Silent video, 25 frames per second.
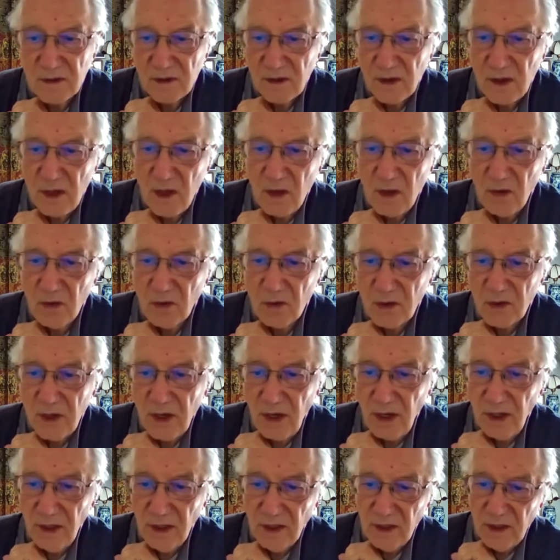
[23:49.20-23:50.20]

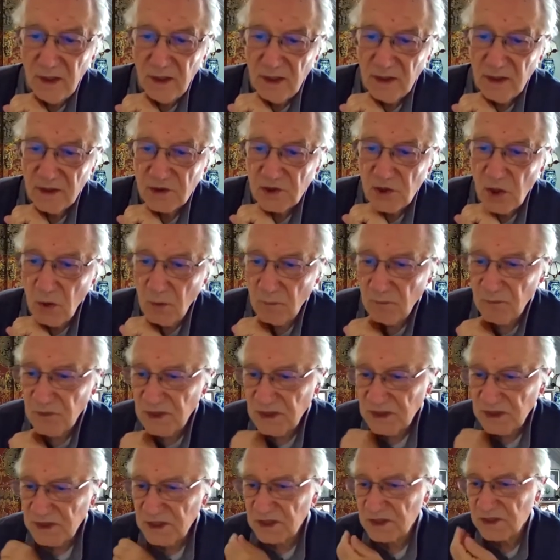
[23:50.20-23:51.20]
Okay, so
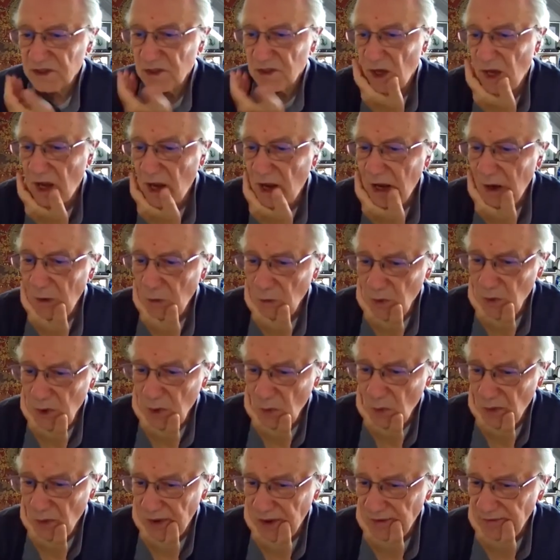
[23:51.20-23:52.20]
this is how we
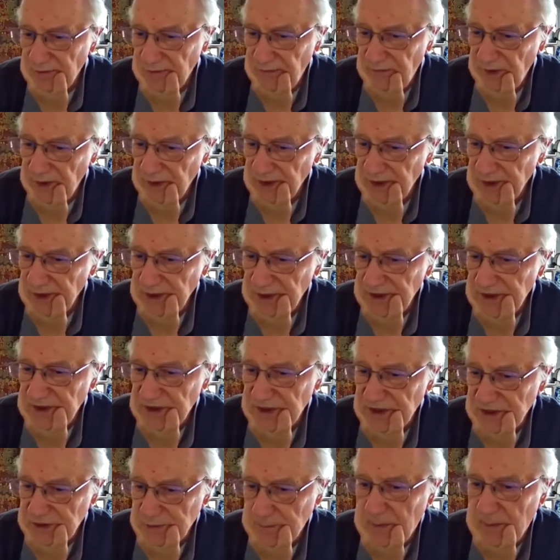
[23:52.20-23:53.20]
were filling
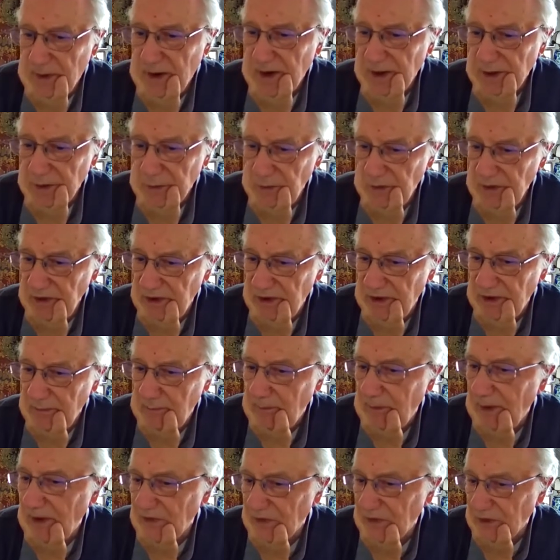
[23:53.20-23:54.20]
this part with the
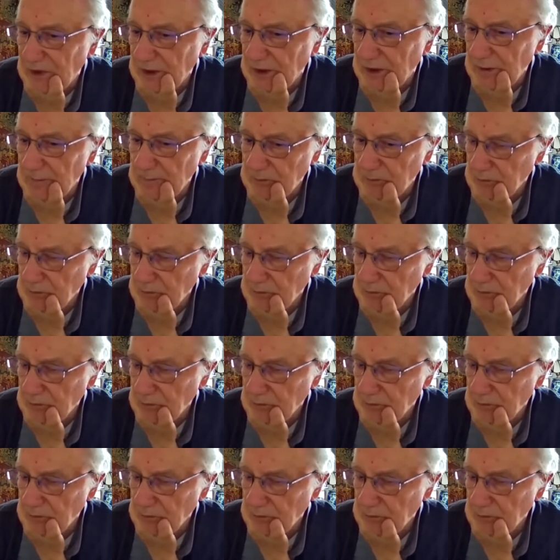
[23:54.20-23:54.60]
pattern.